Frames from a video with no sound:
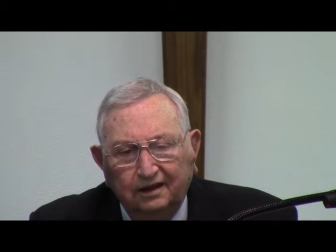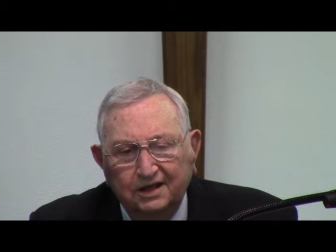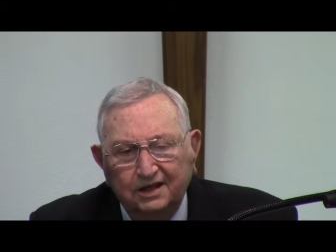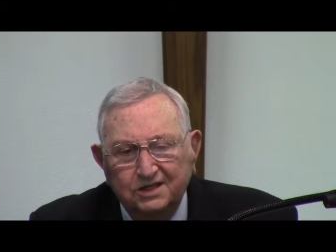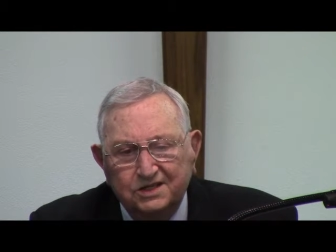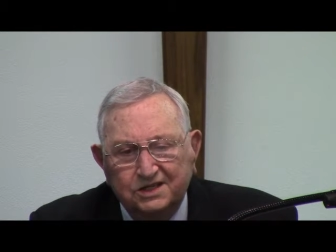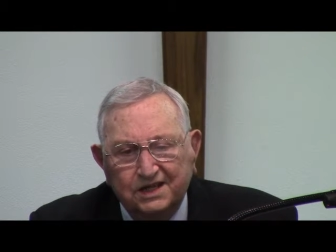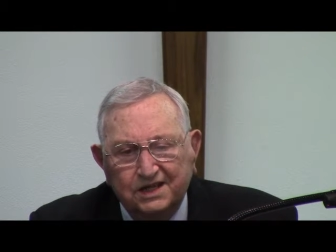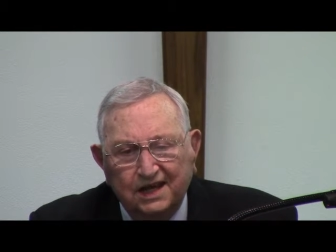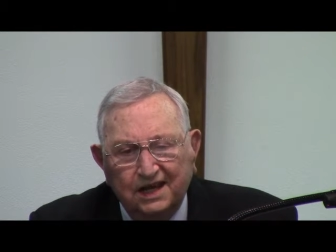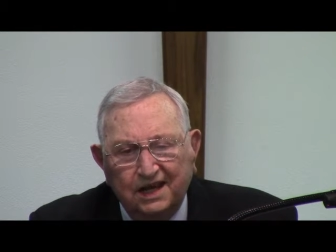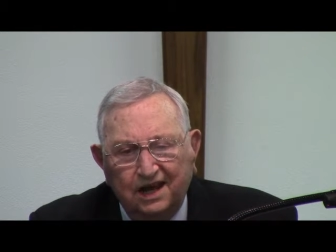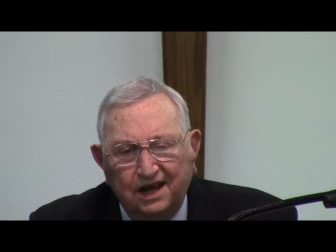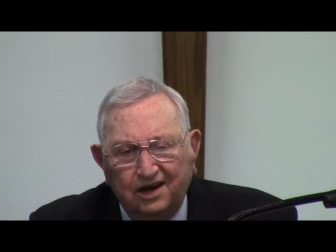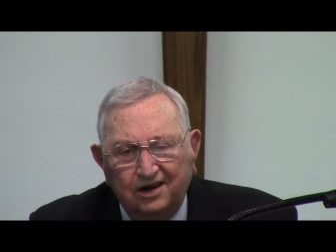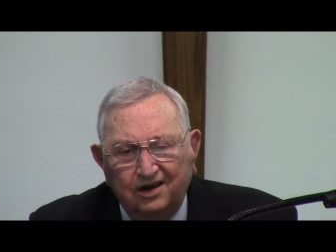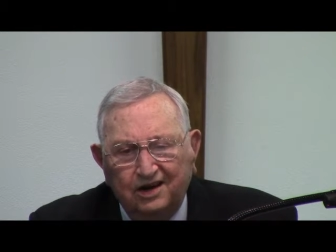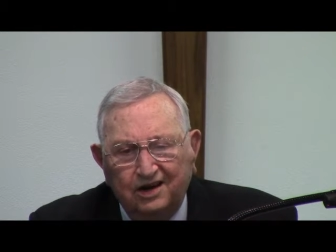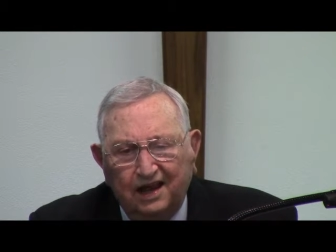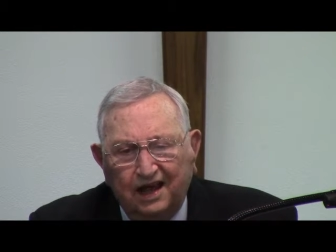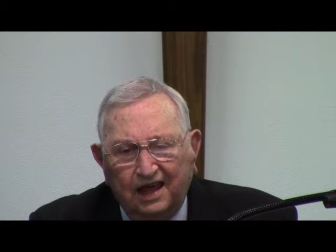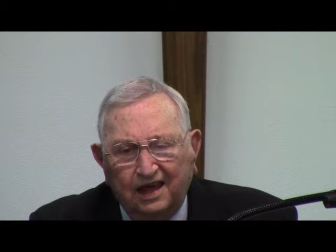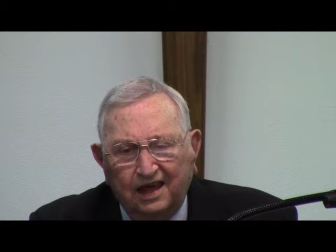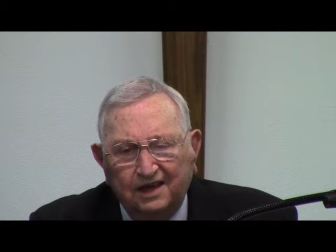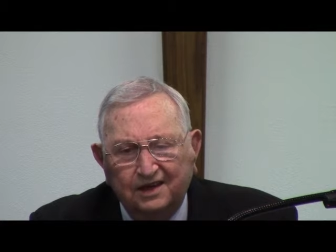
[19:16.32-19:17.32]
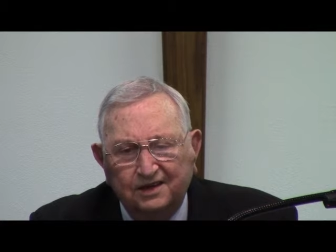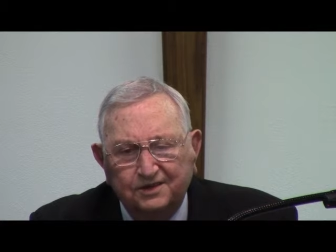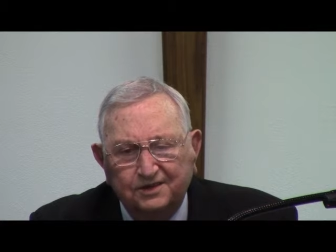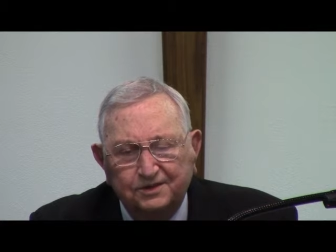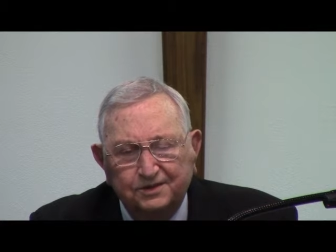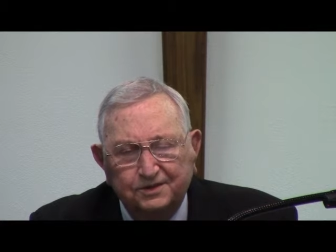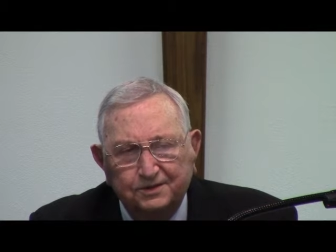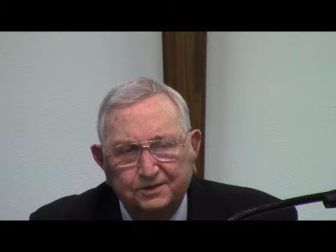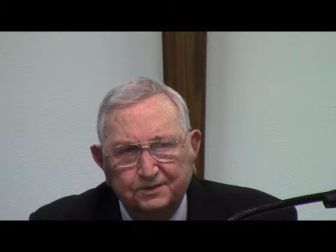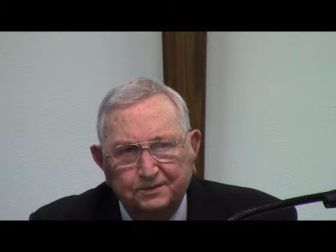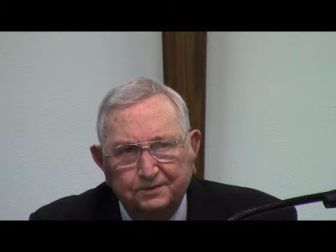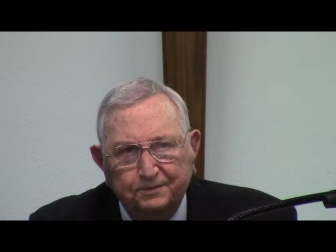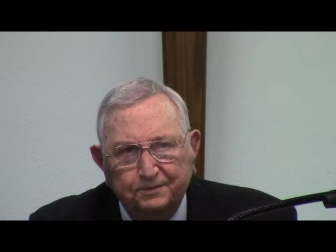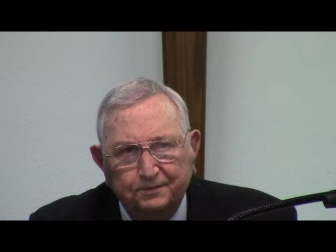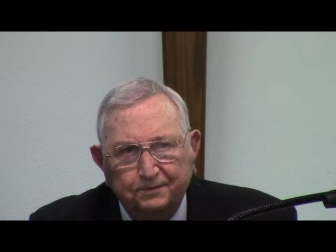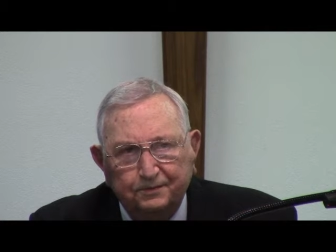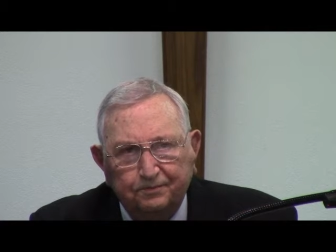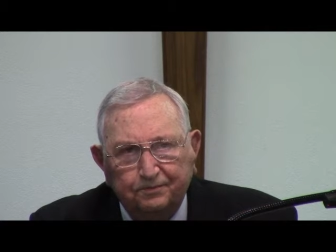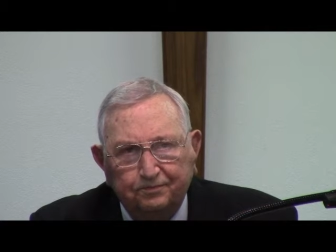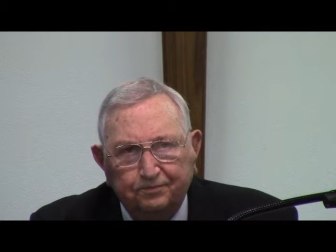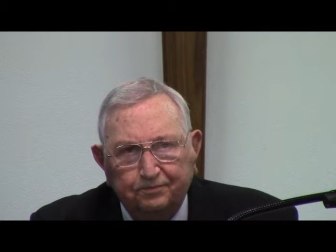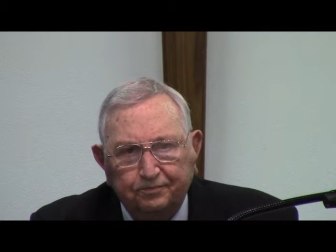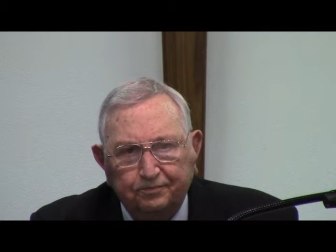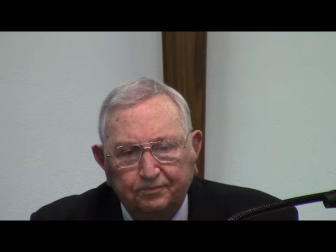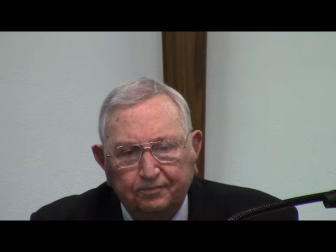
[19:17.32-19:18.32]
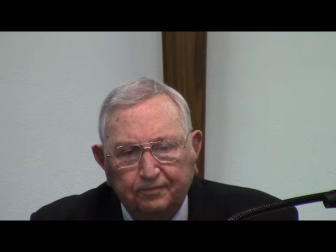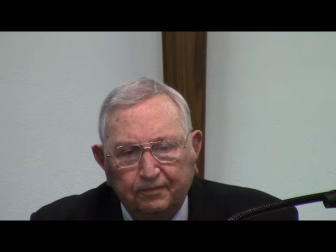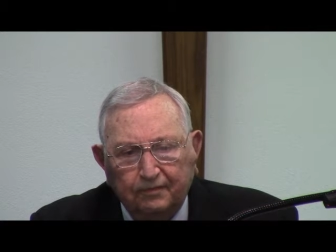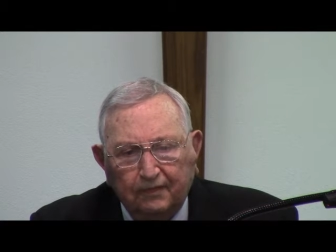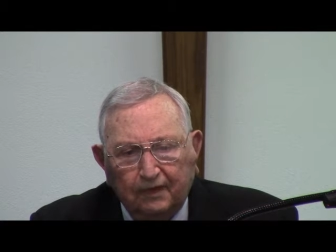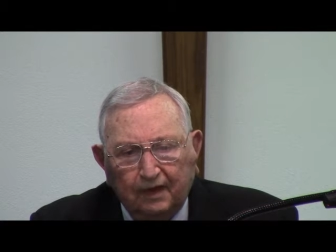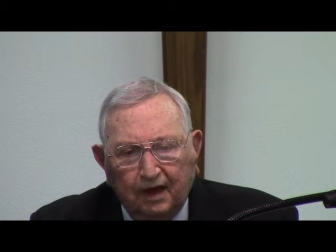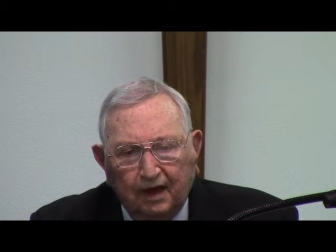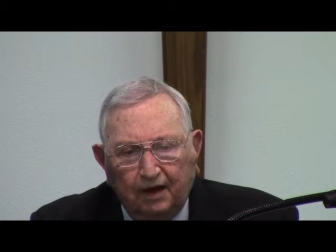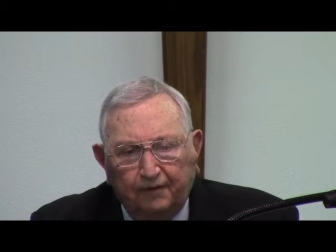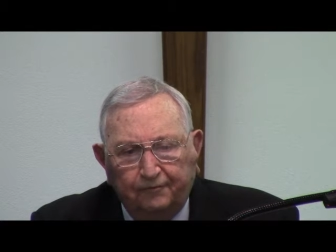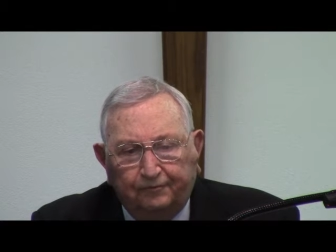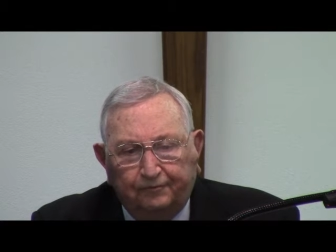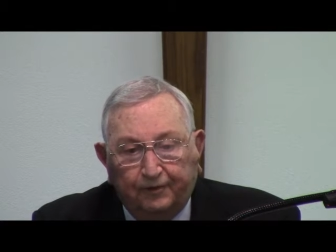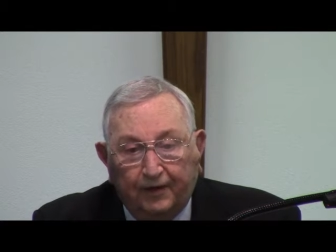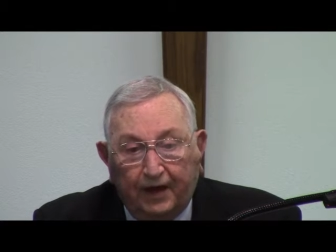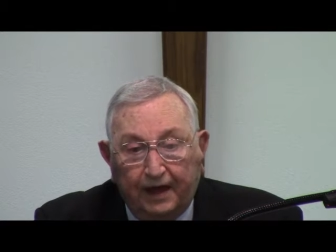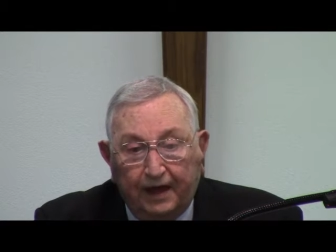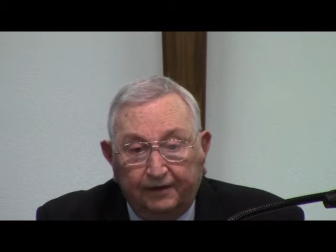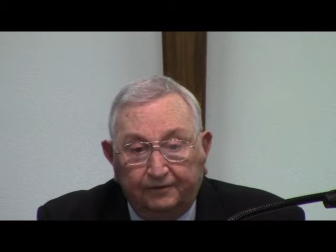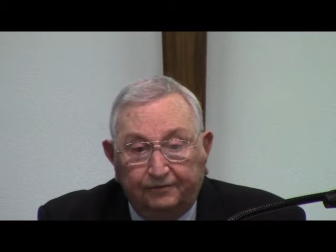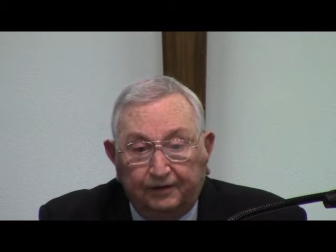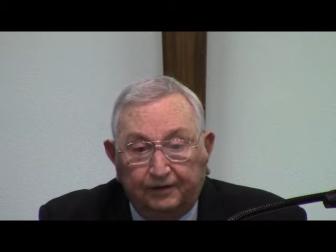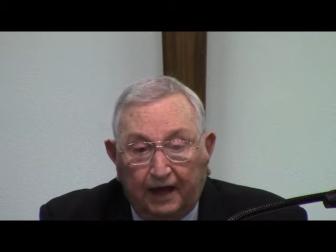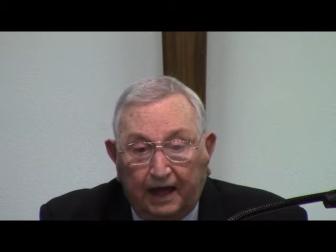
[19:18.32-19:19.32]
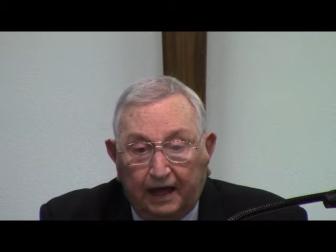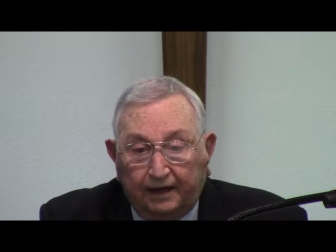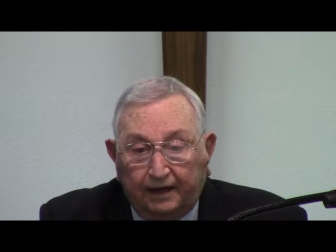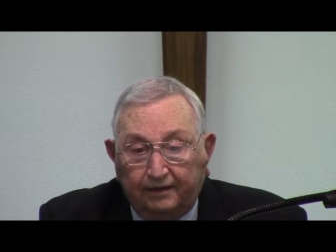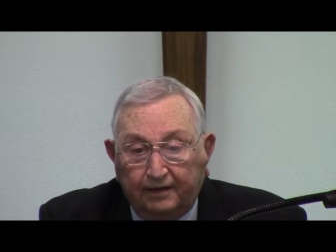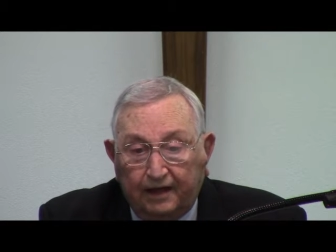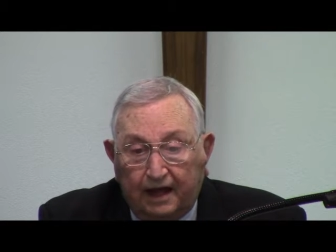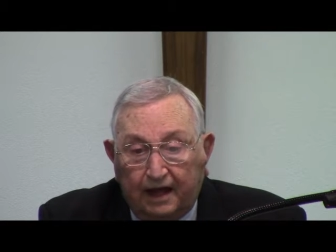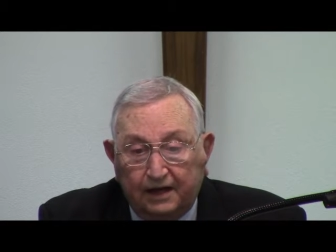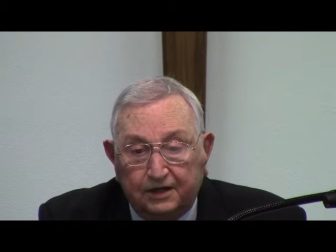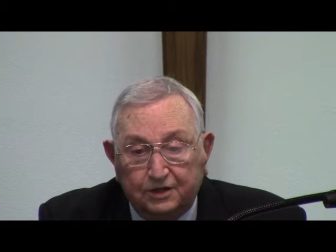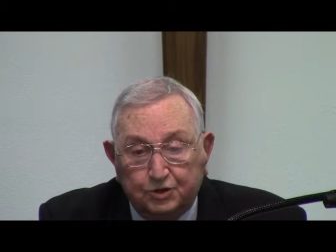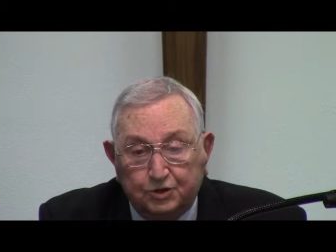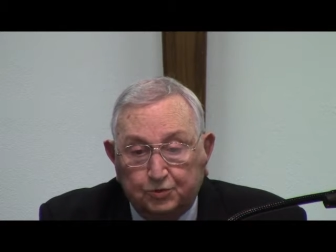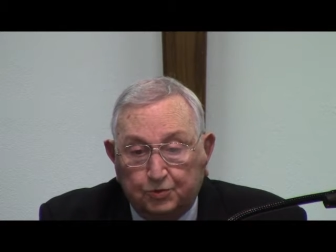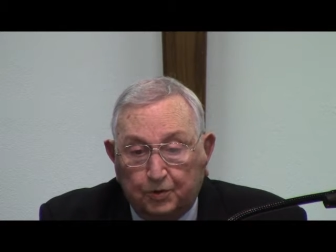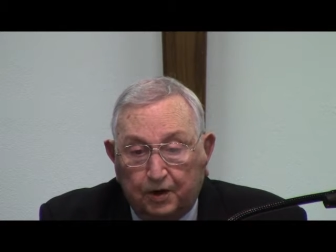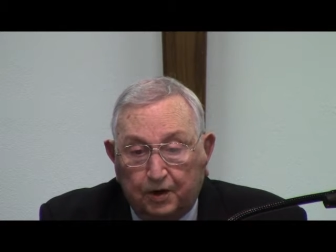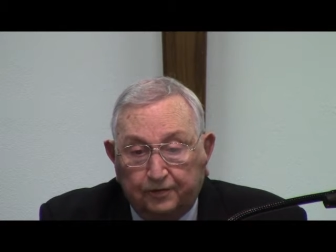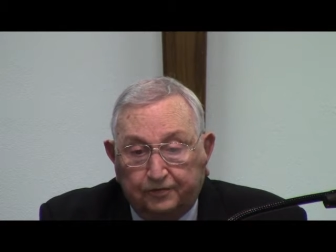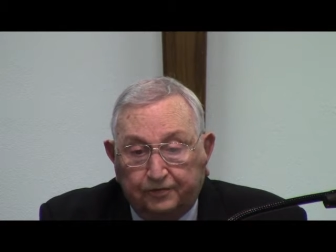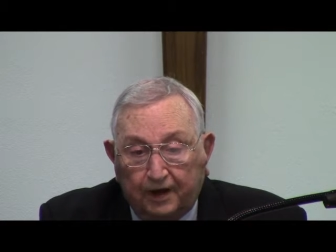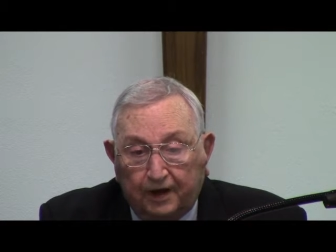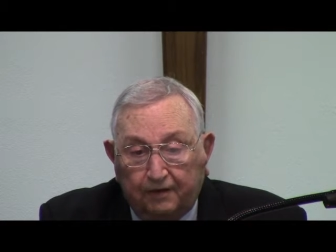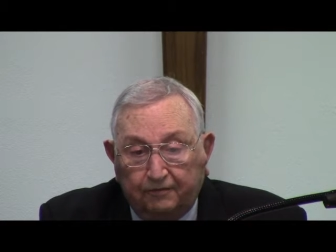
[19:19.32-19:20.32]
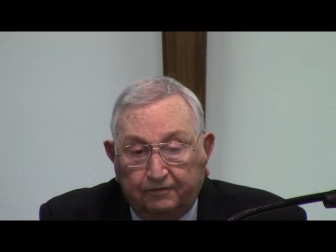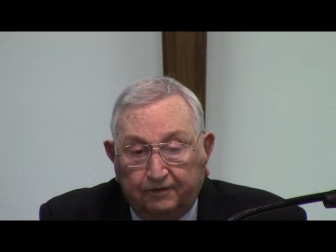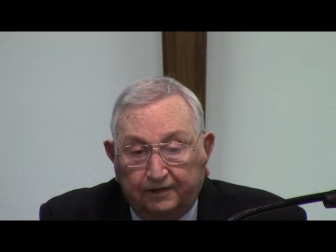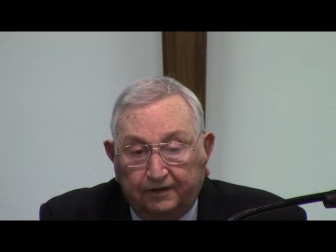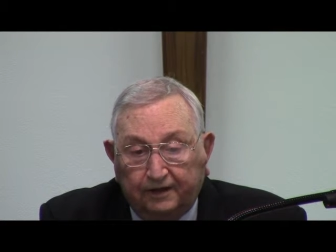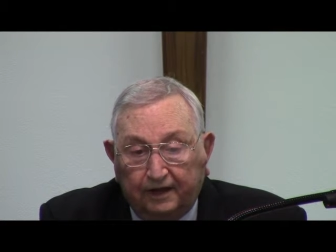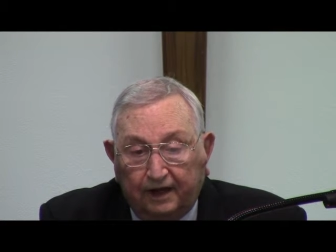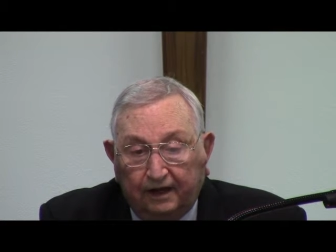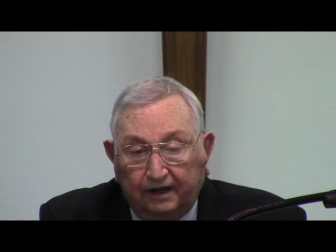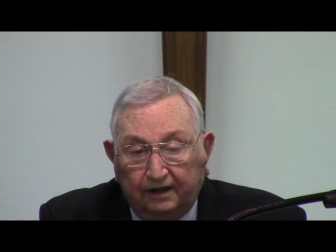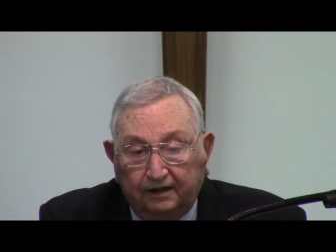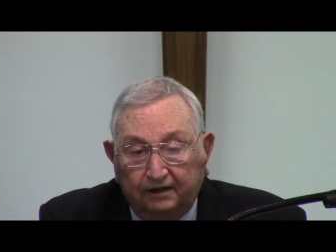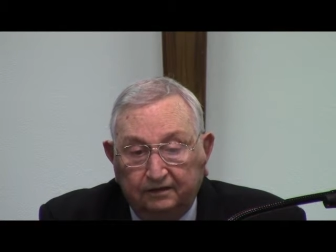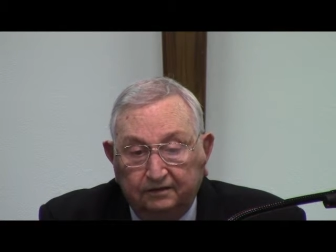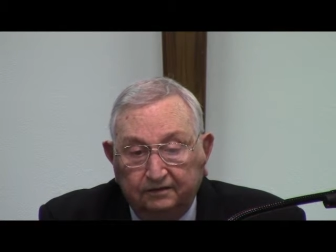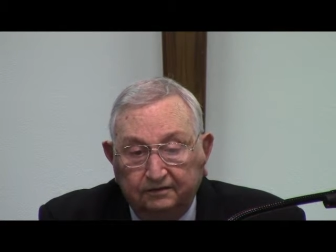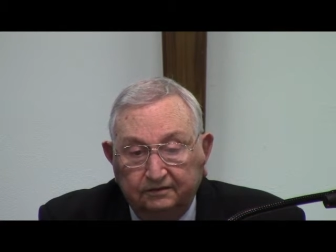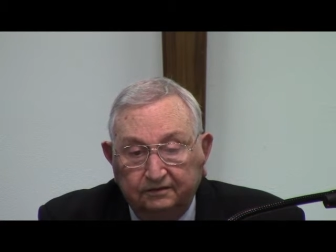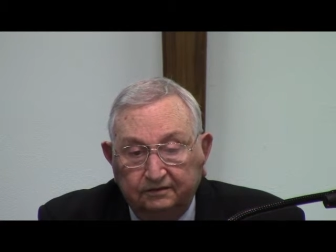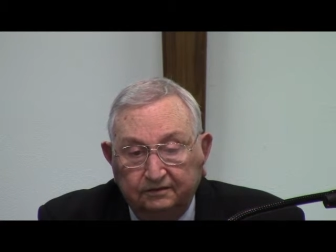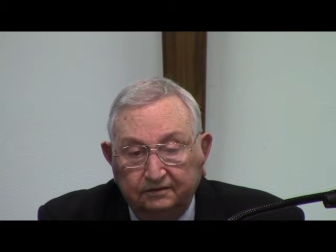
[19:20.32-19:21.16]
You see, here it is. A faith like that is worth everything.